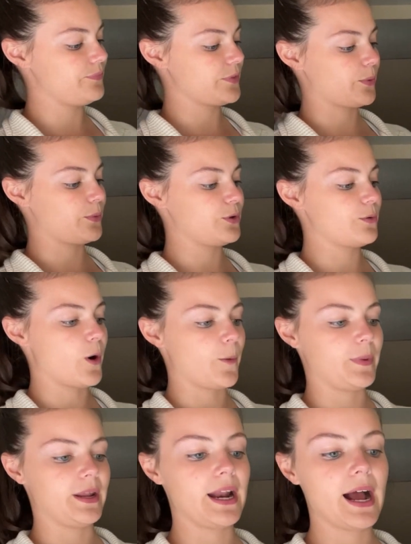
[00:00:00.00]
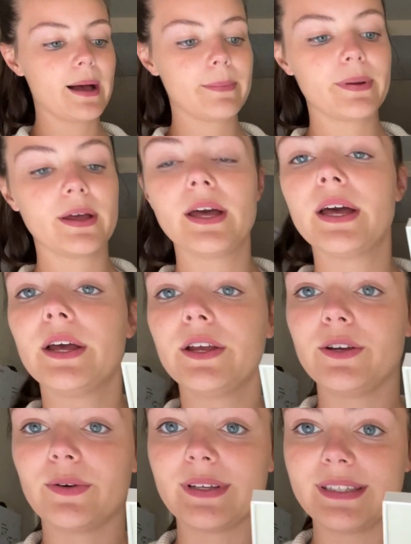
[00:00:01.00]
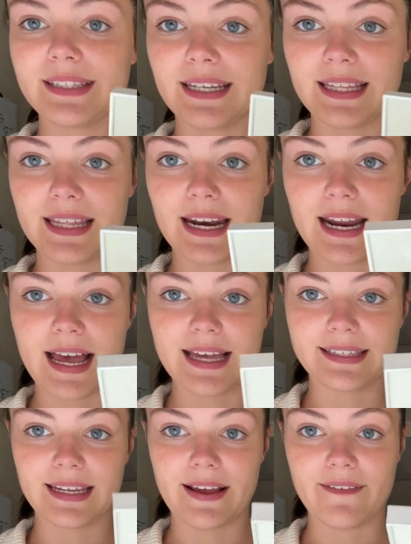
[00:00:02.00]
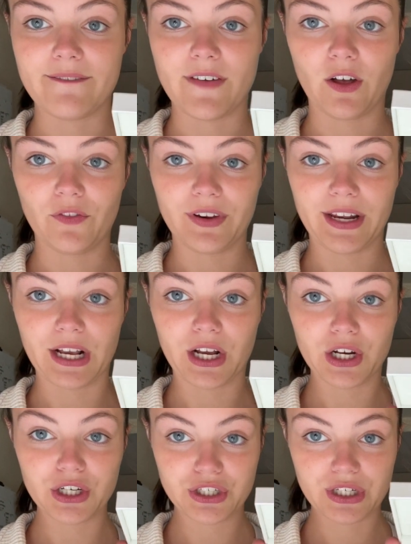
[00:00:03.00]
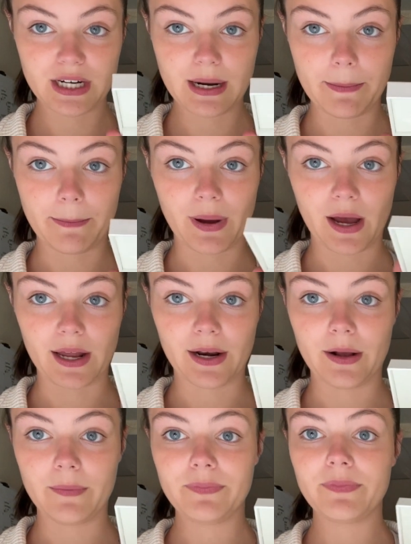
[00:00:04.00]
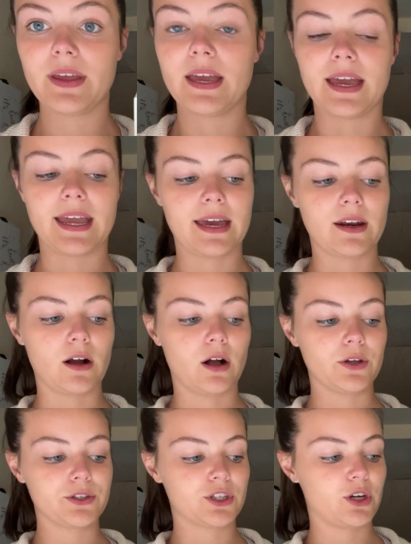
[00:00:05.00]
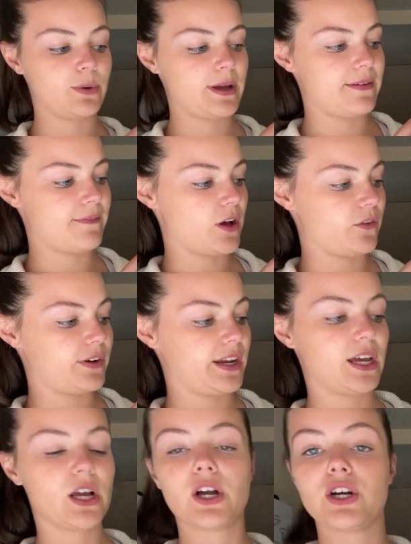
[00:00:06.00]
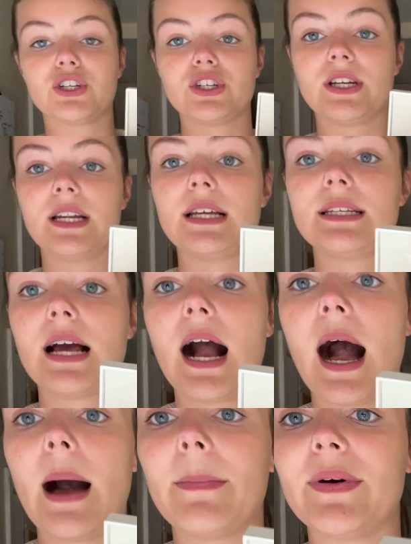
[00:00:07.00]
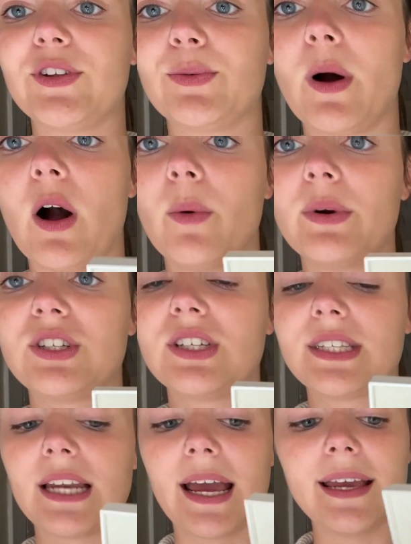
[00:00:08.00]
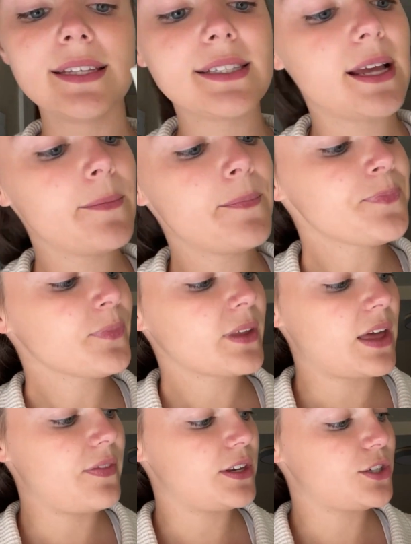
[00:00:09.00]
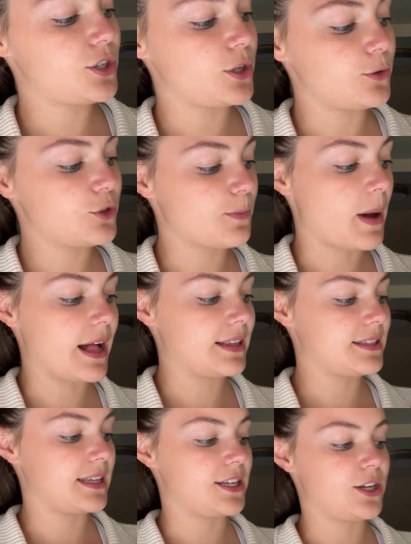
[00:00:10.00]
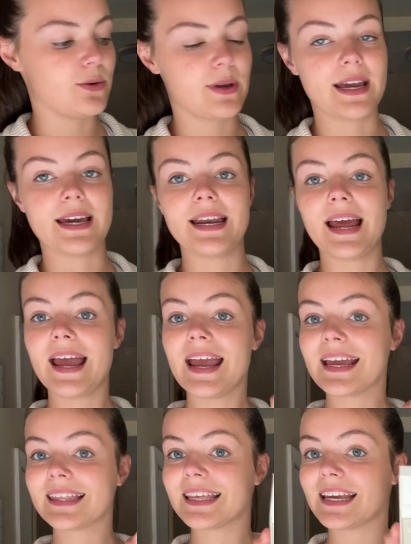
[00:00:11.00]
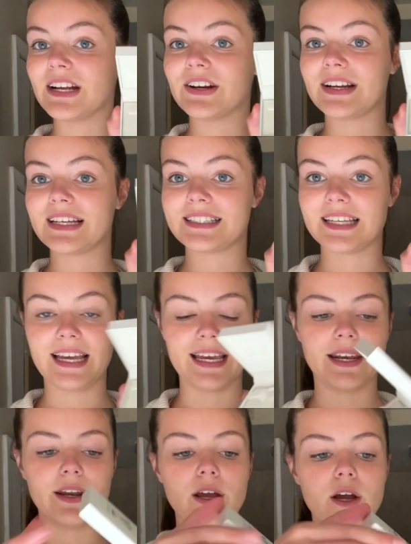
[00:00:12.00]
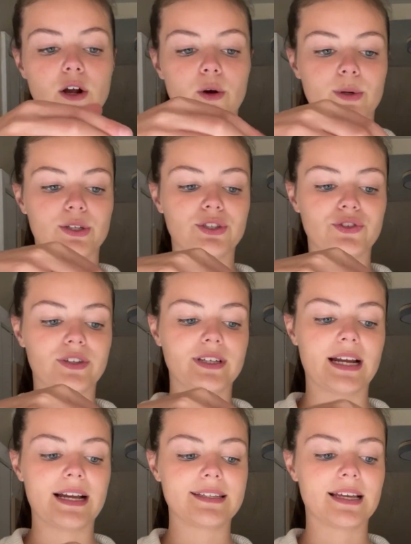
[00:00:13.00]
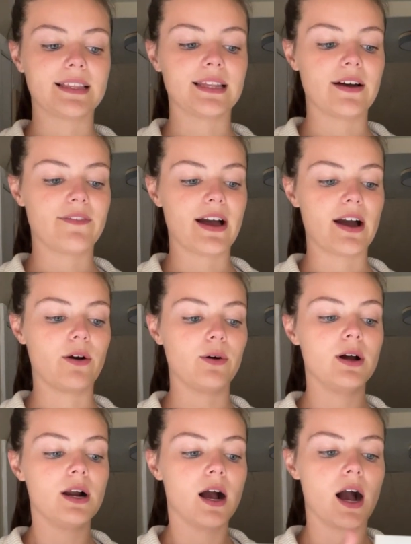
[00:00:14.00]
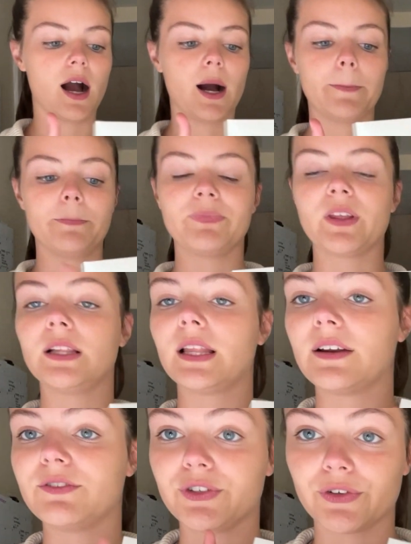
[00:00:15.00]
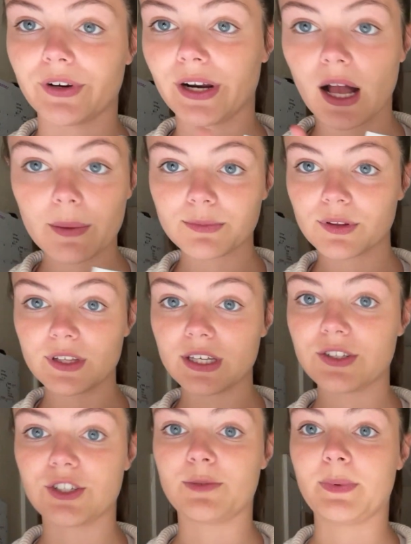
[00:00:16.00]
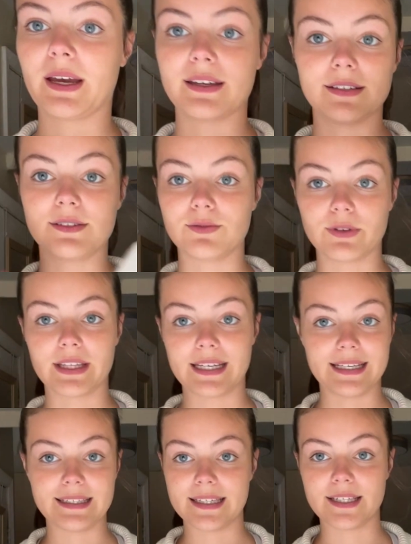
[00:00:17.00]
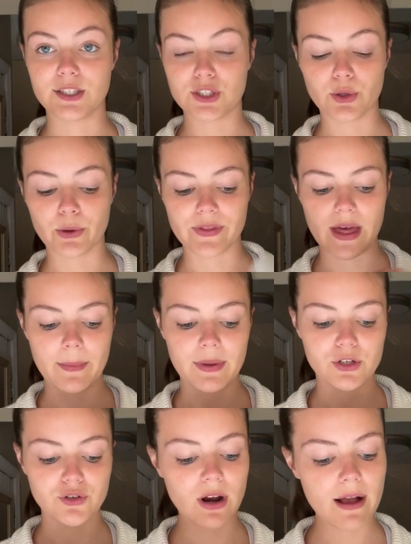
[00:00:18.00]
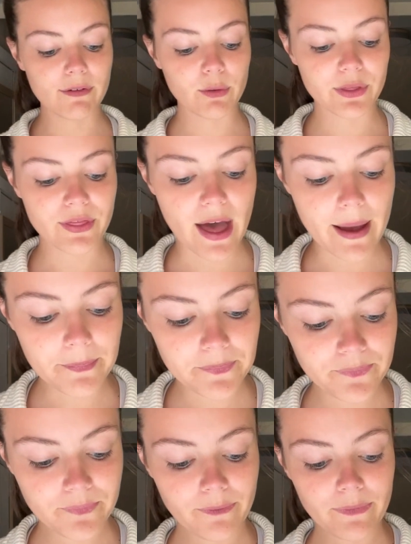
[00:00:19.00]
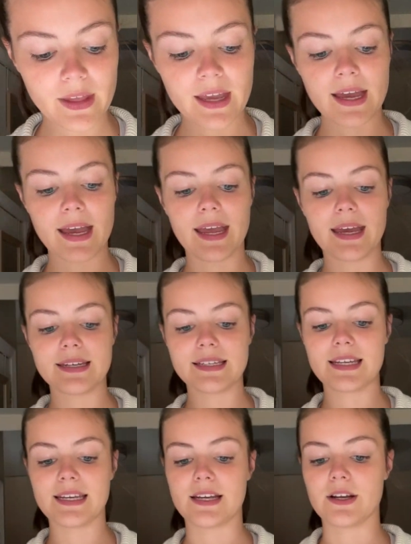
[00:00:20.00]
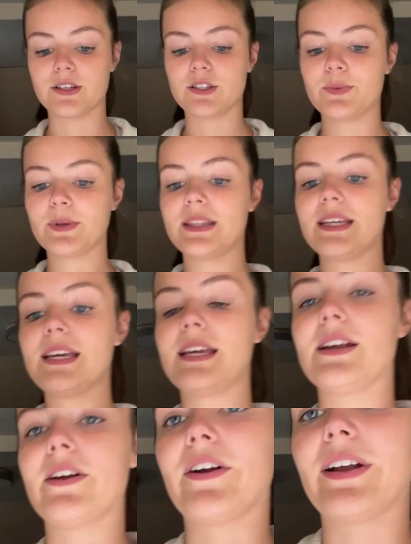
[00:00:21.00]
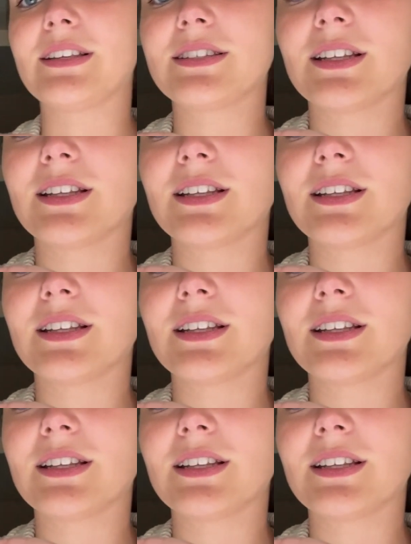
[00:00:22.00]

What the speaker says: When you open it up, you can see that it has a velvety cushion bottom and also a velvety cushion top as well, which is nice. And then two spots that you can hang the earrings in, which is really nice. I love how a lot of jewelry comes with these just because it's really easy to store them and travel with them. And here's what the earrings